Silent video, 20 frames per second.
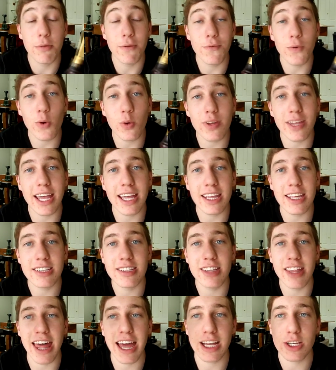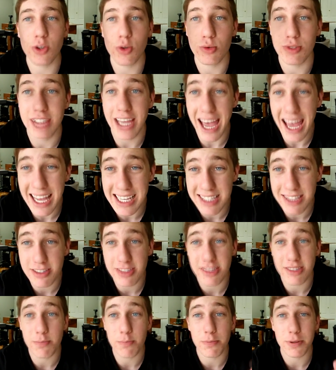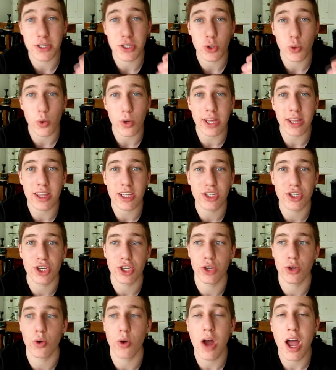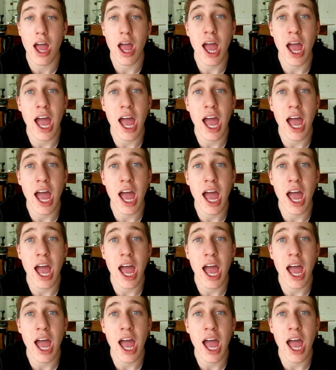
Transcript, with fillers: before we get into the actual tests between the two,